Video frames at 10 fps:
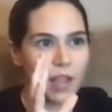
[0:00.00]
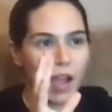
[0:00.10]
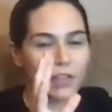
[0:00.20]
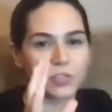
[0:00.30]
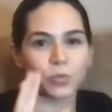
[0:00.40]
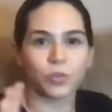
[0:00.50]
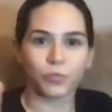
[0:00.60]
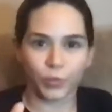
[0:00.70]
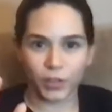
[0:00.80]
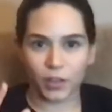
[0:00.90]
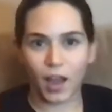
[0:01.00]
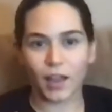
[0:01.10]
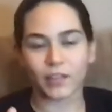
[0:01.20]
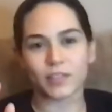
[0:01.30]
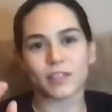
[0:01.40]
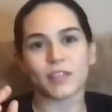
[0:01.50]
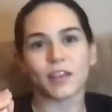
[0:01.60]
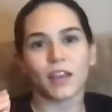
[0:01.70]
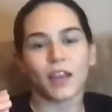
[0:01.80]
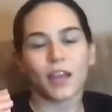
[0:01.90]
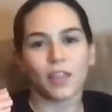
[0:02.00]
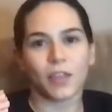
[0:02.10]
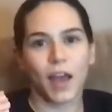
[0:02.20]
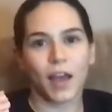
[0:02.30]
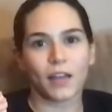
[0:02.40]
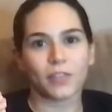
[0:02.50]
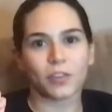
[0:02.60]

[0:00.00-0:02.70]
i sort of realized that